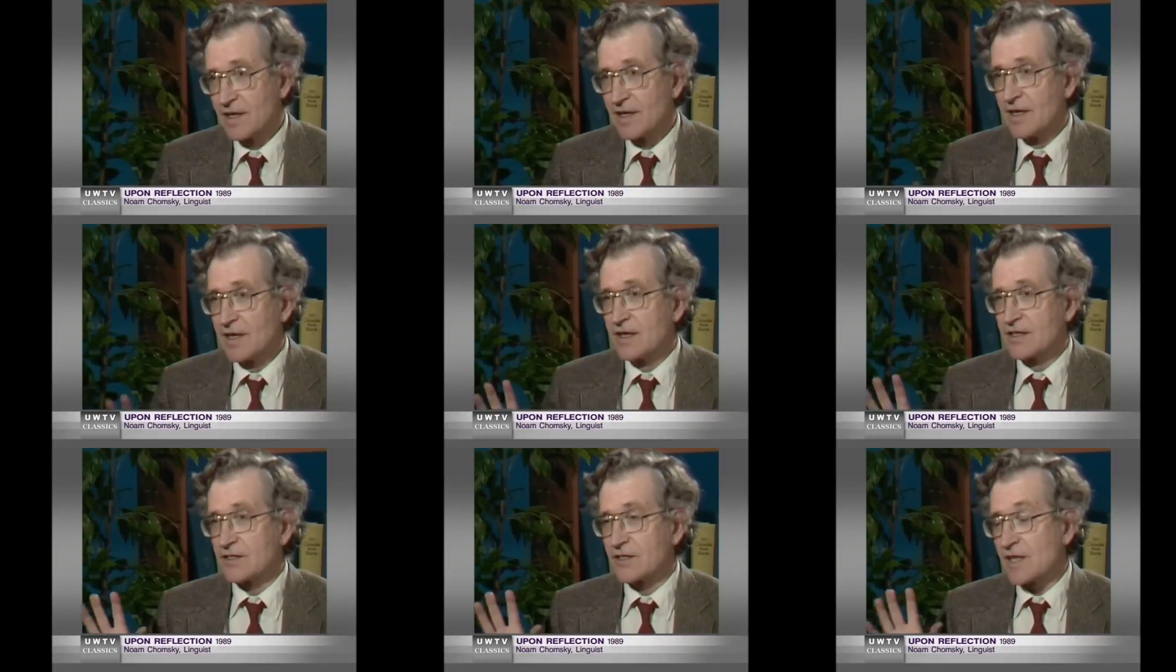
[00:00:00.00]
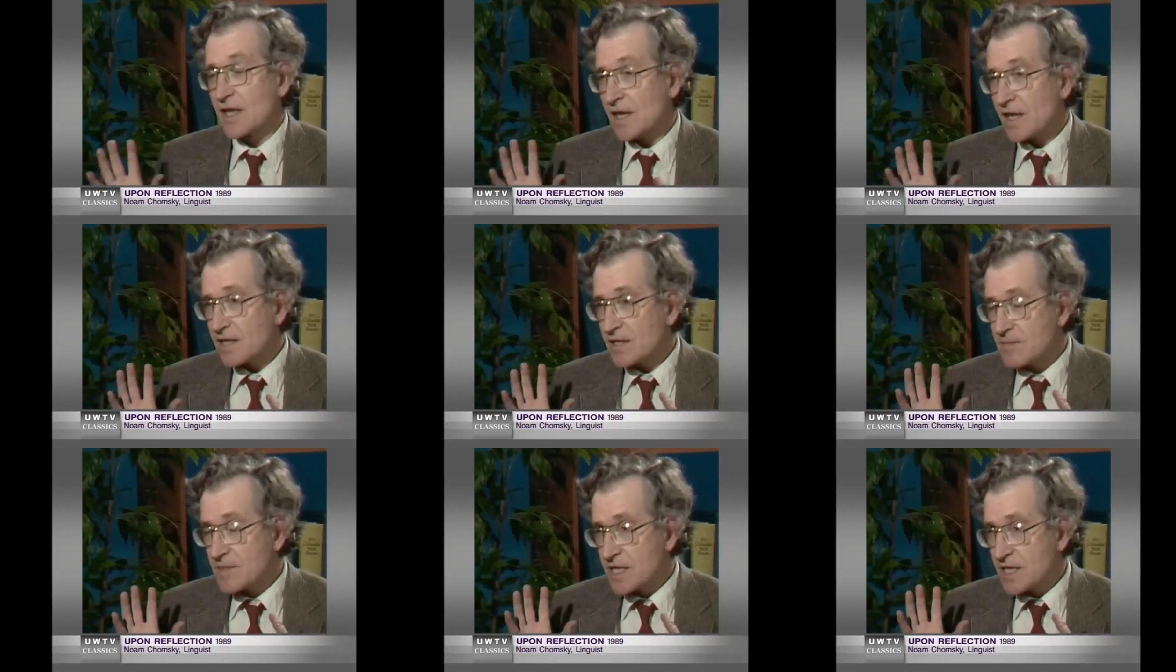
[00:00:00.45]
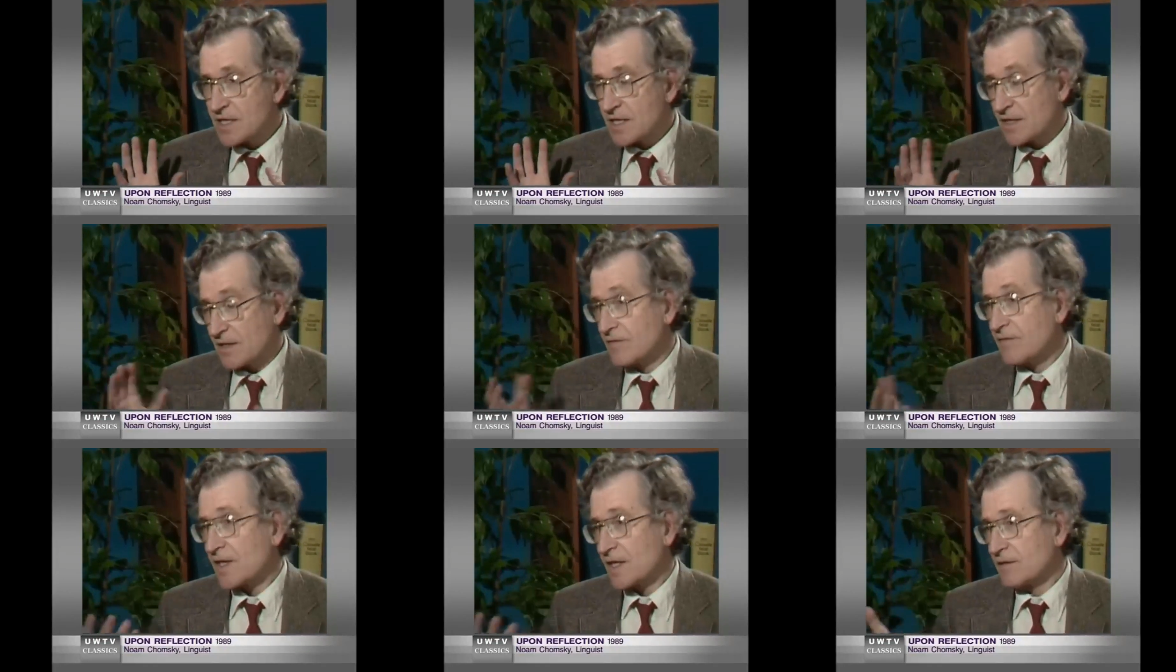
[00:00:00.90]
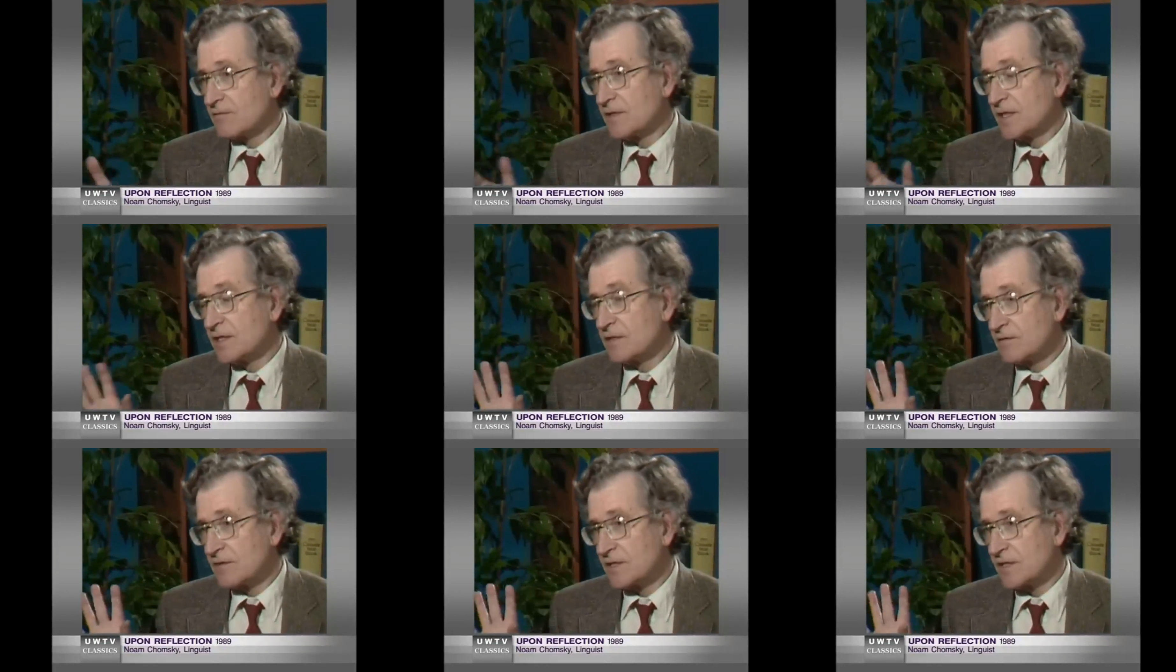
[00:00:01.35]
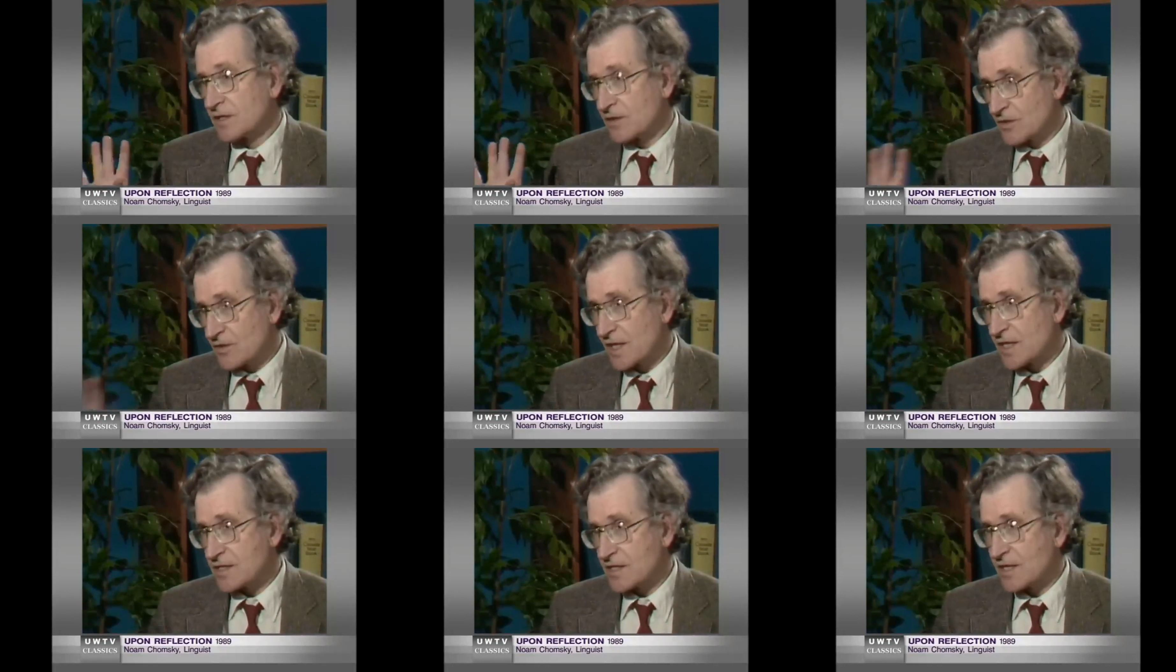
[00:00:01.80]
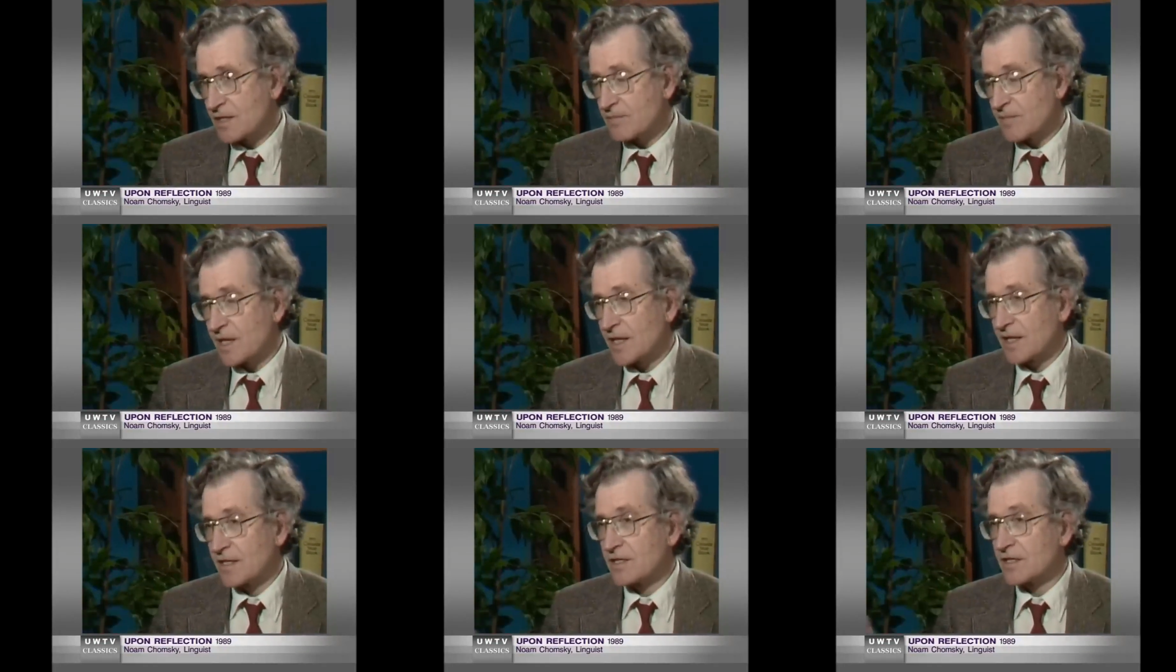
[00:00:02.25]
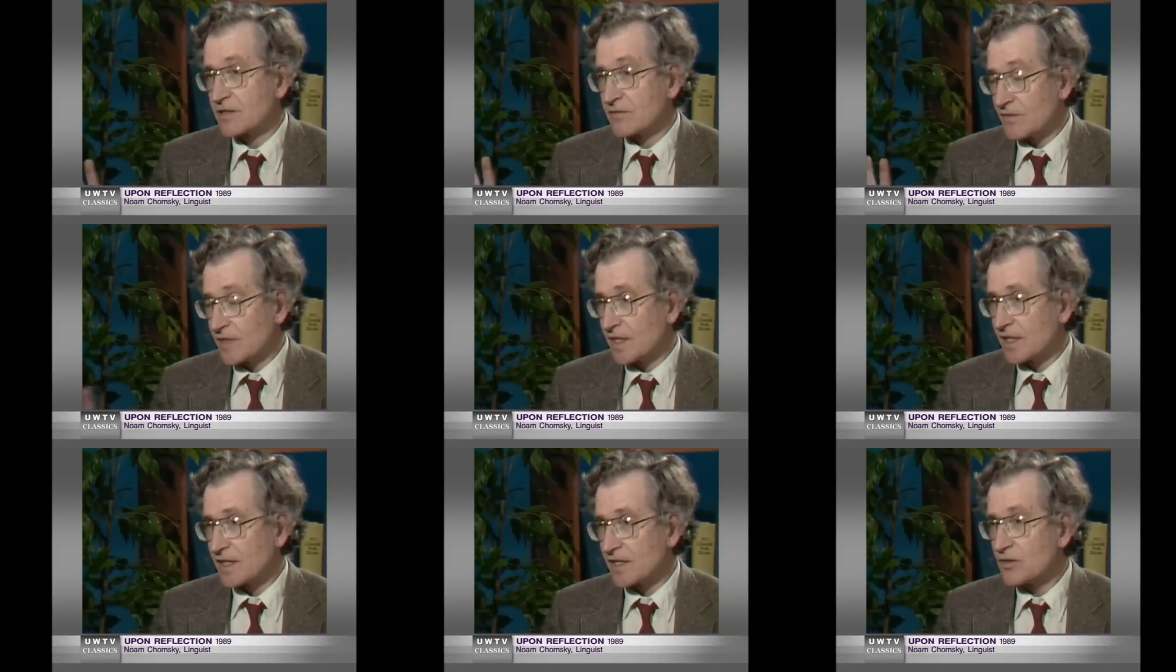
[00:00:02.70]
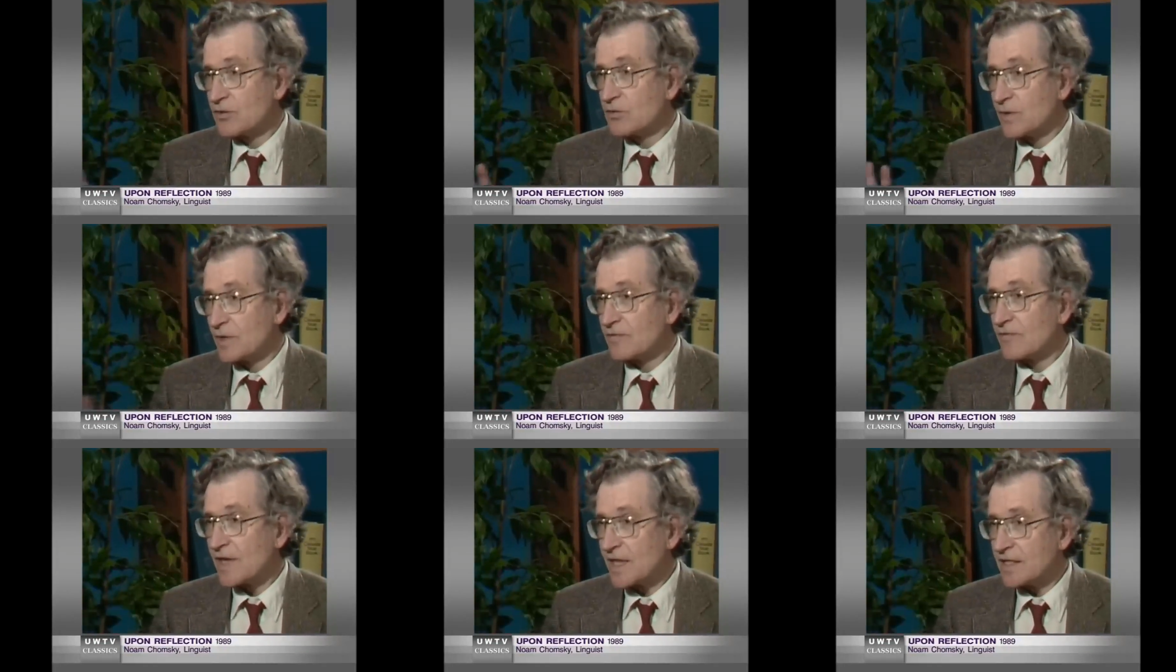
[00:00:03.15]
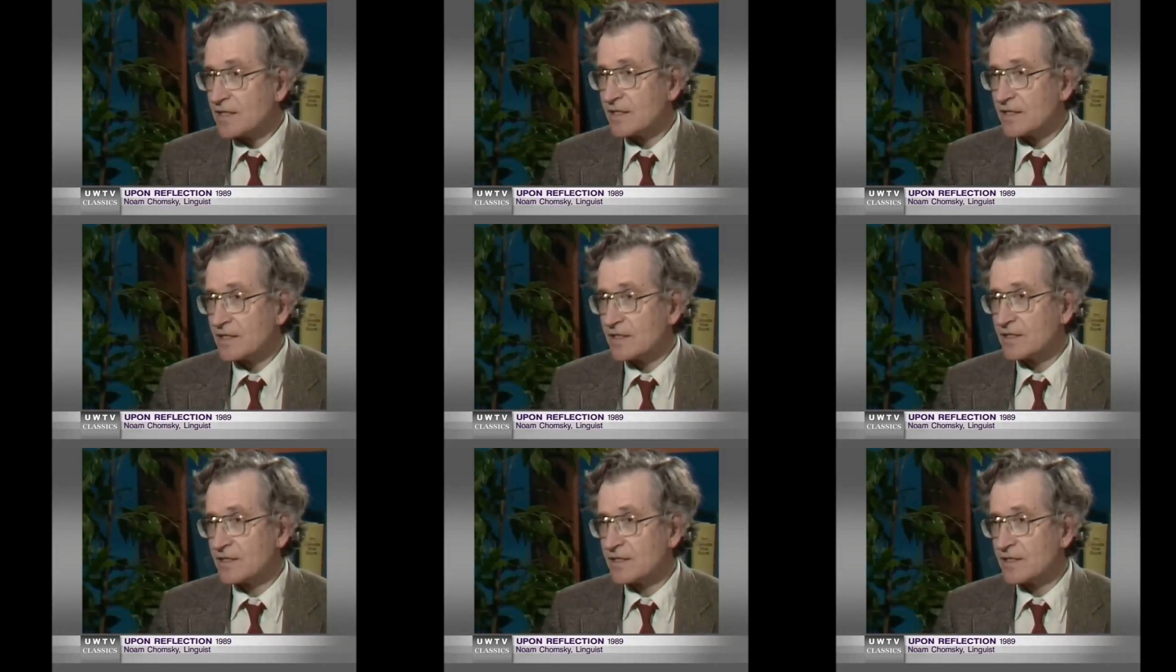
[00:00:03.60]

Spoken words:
So that had to be, in fact, you can trace that back and you can find out who invented it.